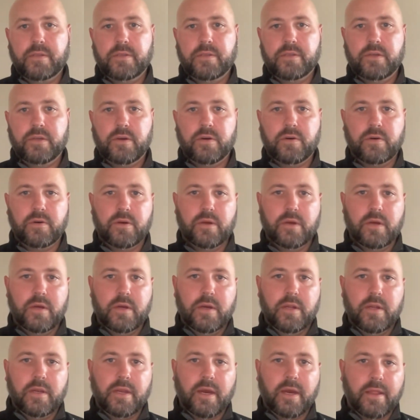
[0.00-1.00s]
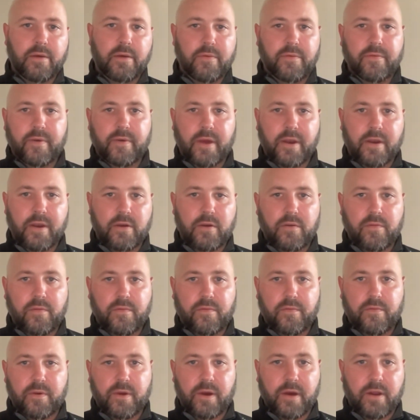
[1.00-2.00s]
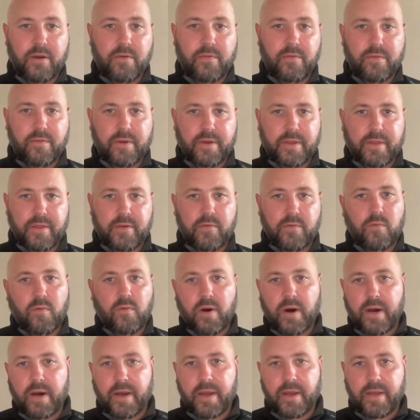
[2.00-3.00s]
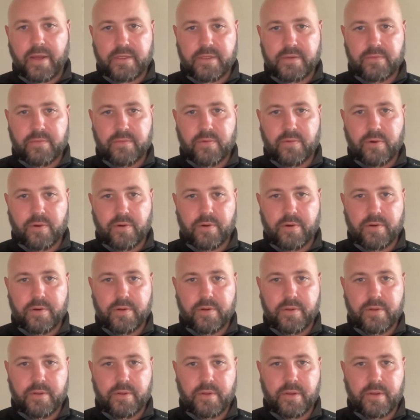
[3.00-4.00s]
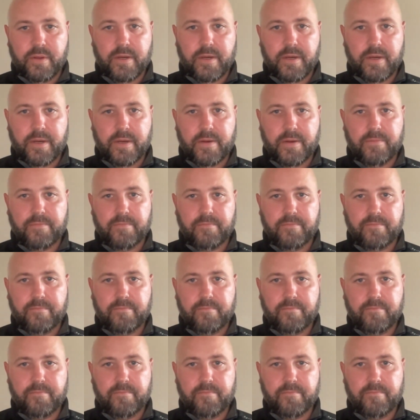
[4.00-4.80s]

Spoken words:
So now that we've kind of gone over like the why it's important, now